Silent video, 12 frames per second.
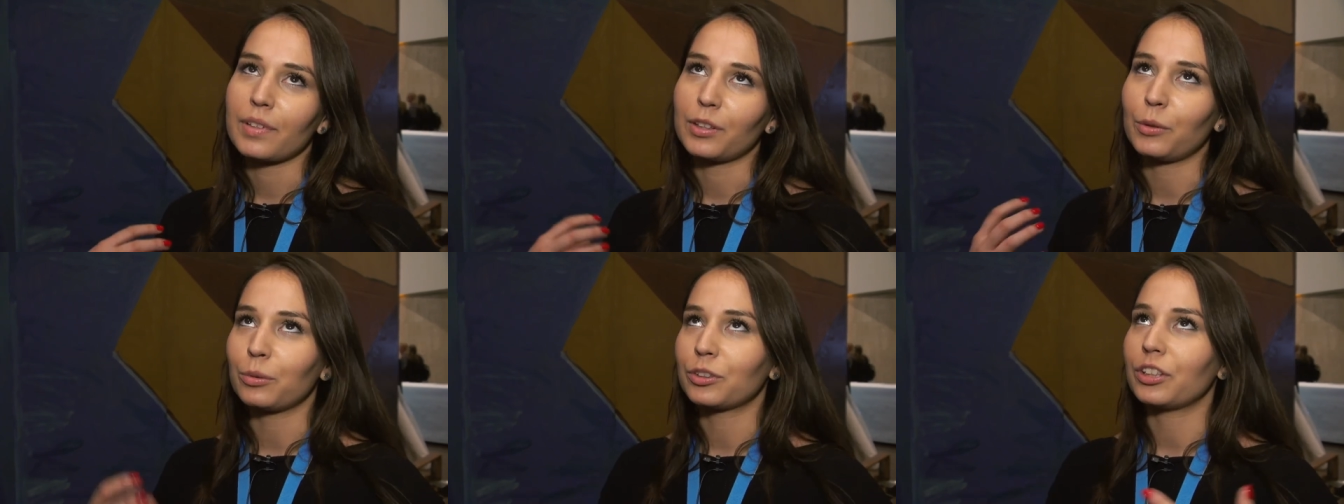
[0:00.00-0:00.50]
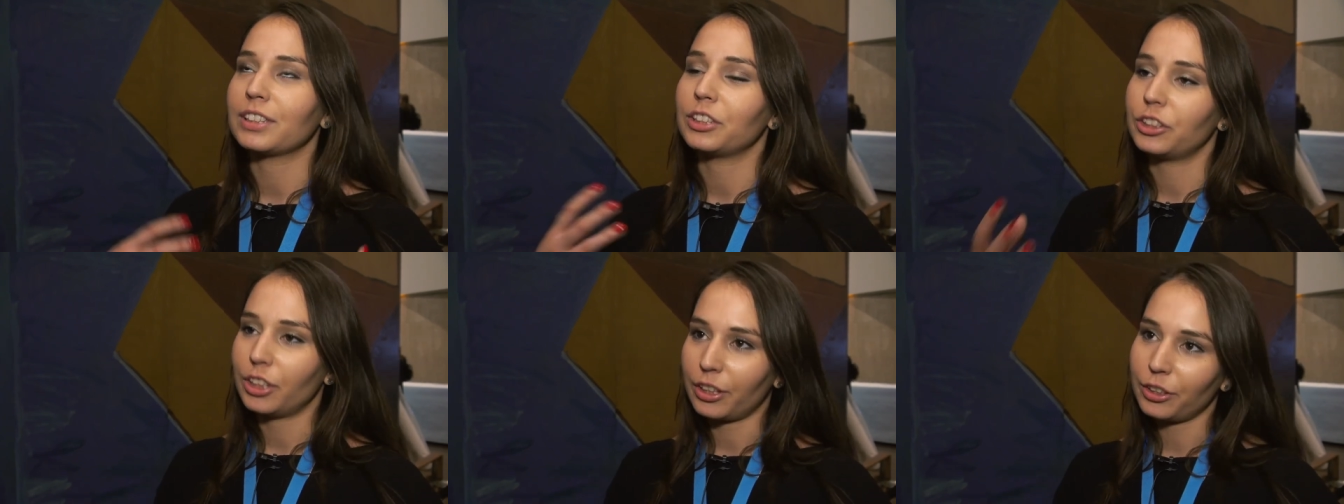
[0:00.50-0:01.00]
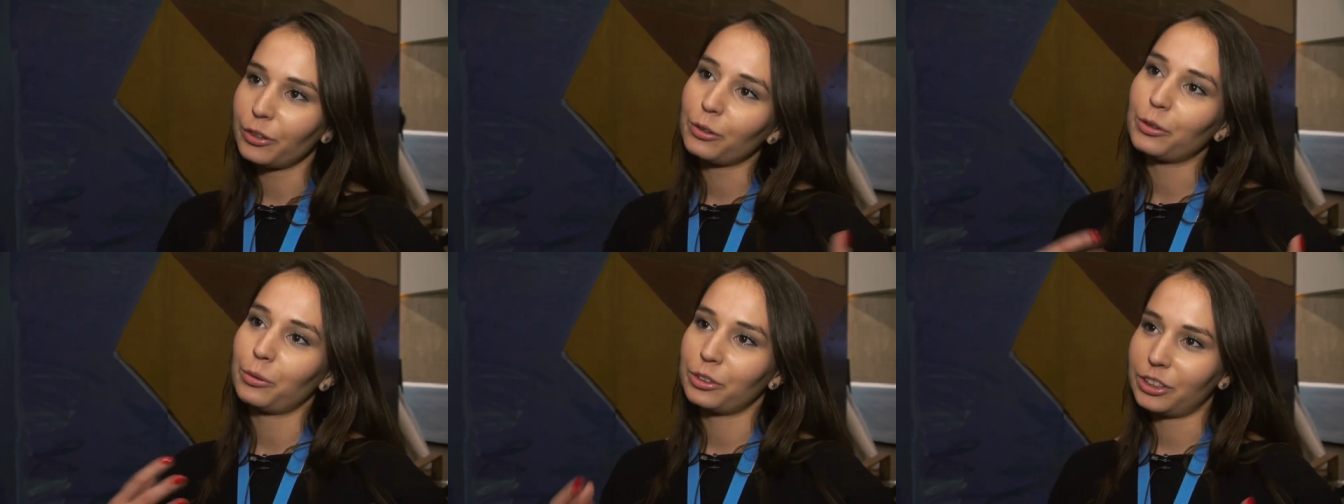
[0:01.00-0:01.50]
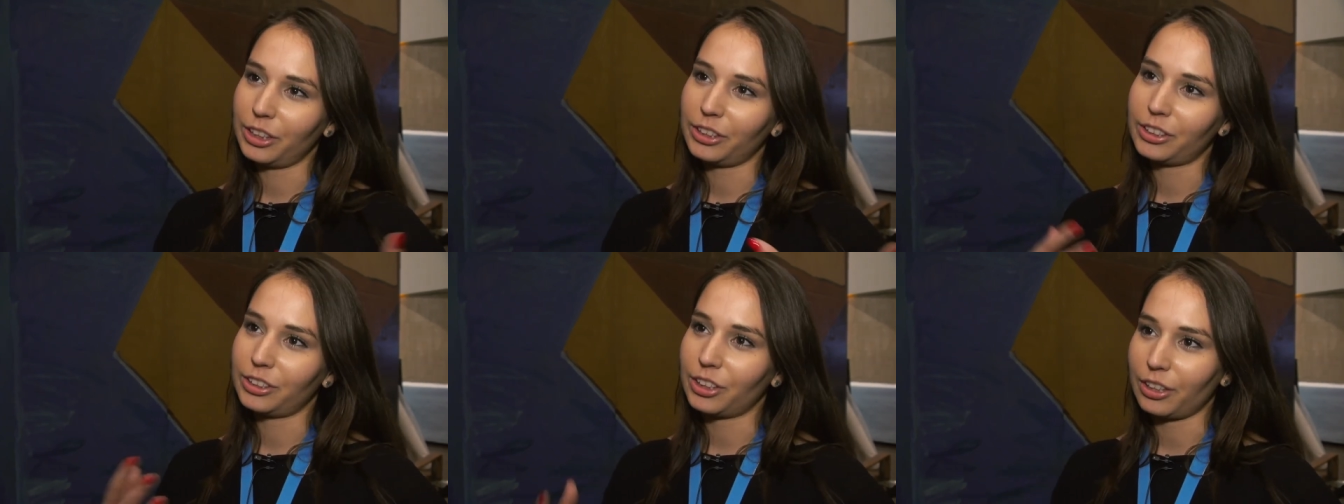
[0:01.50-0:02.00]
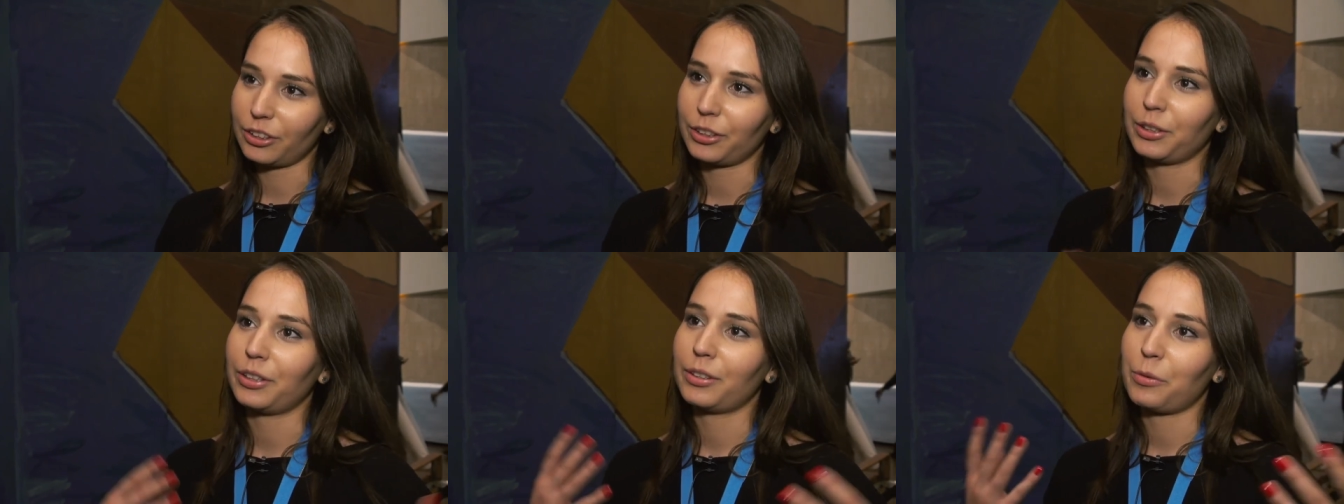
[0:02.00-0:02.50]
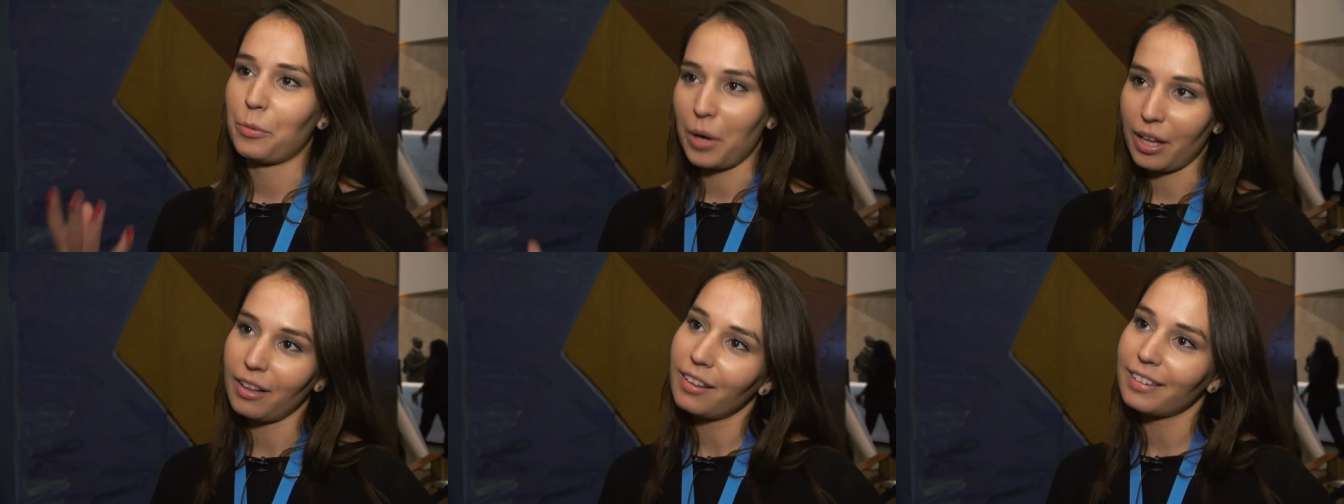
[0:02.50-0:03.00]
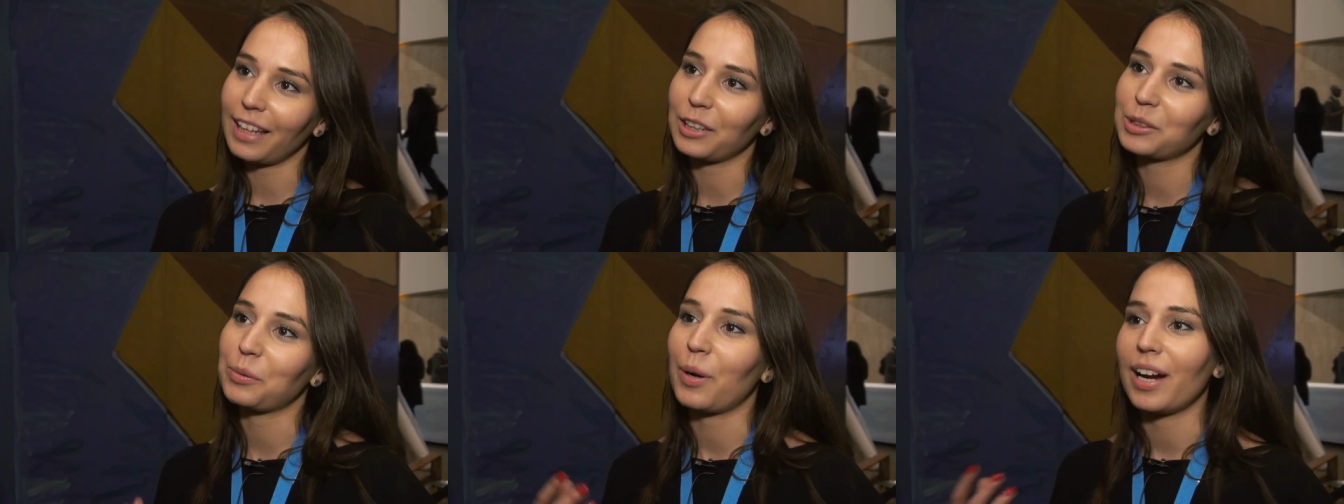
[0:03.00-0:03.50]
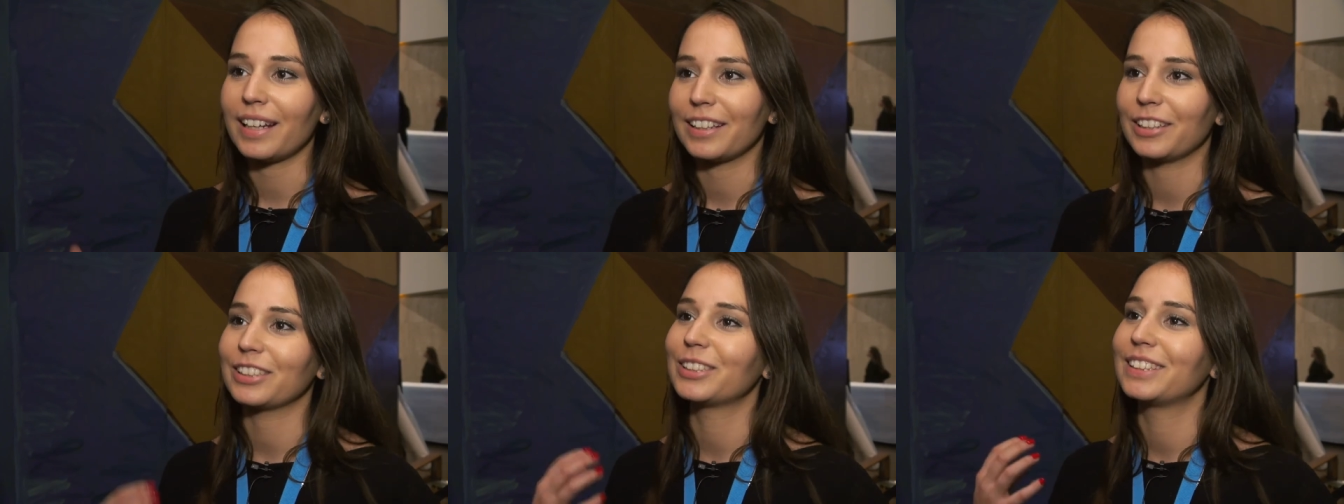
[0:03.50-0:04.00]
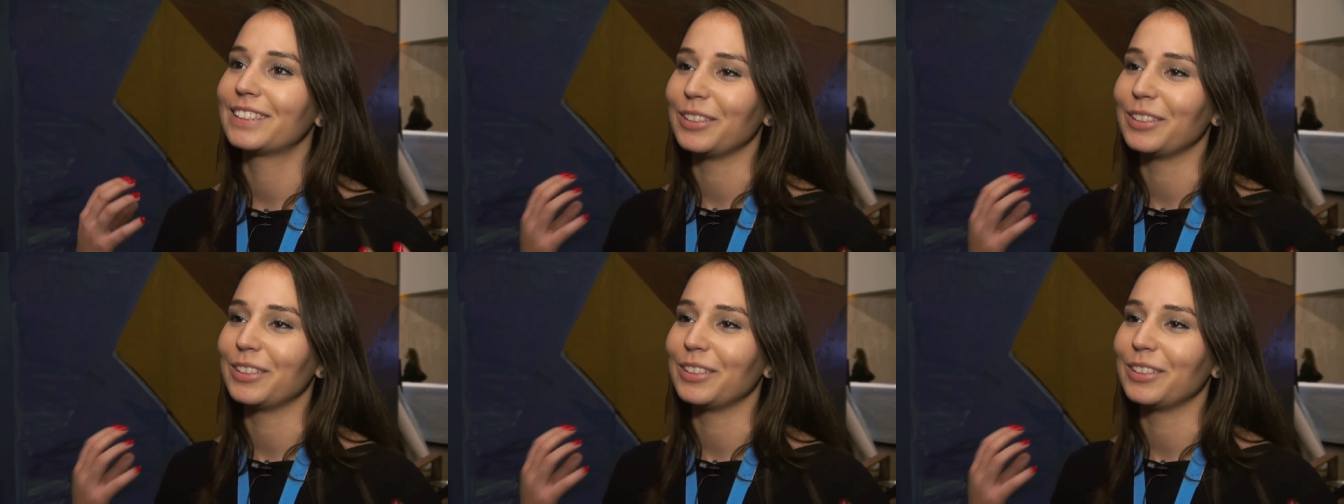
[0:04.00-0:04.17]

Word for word: don't trust each other or don't treat each other well. That's why there's